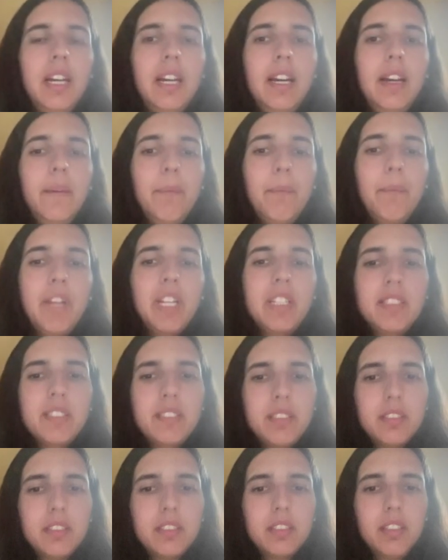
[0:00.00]

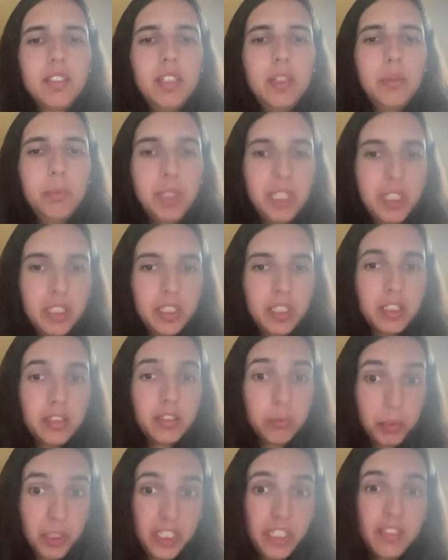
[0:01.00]
As we
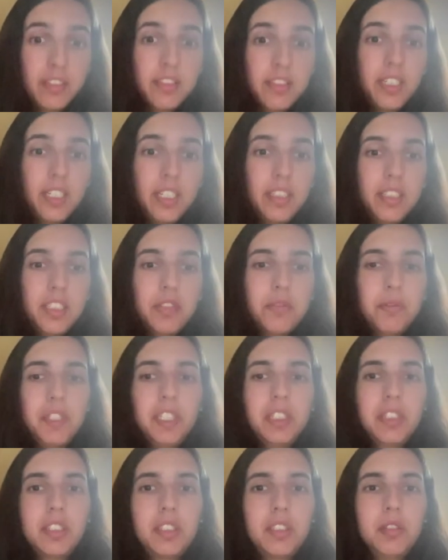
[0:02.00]
can see in this
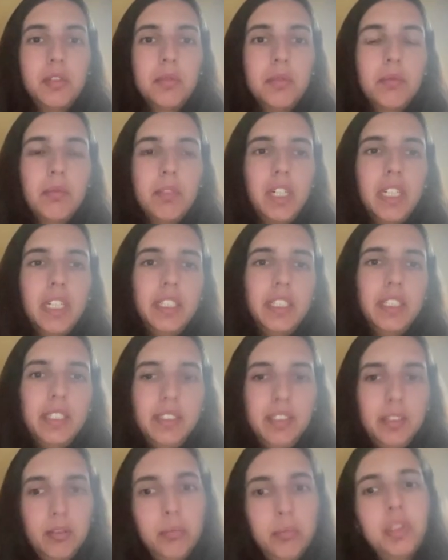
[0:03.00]
figure, I did
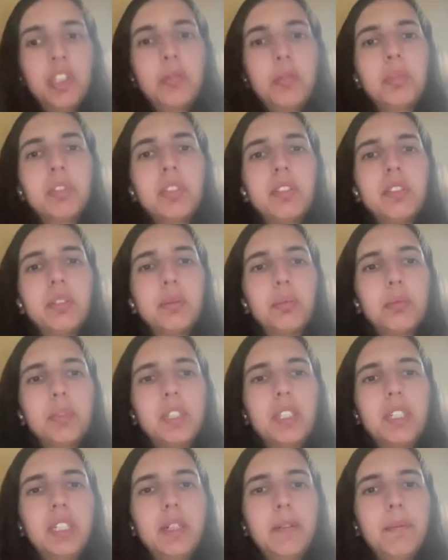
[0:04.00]
it on purpose.
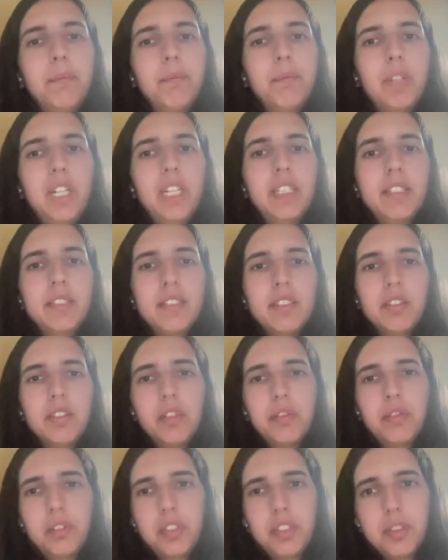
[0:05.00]
It doesn't
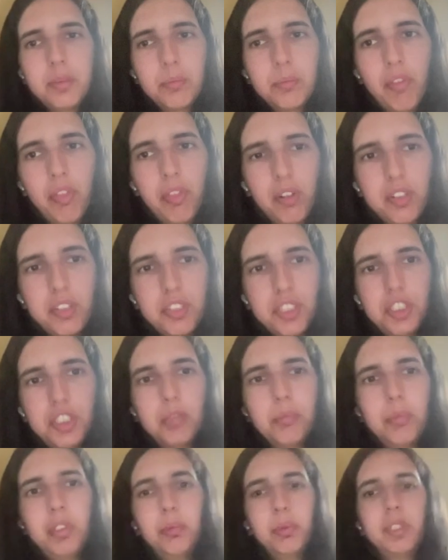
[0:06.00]
offer a smooth
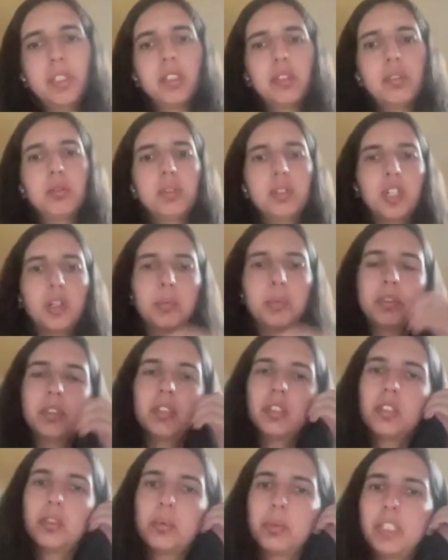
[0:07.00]
transition between the two
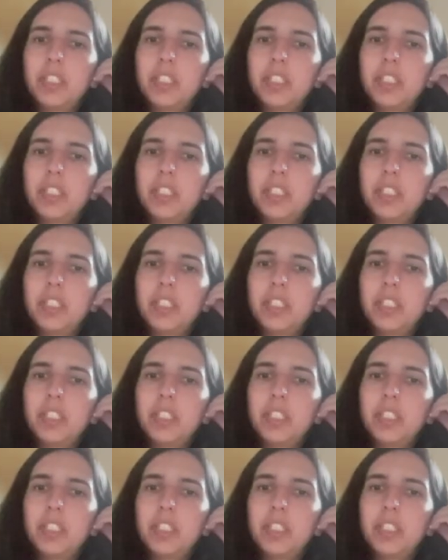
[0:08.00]
copulas.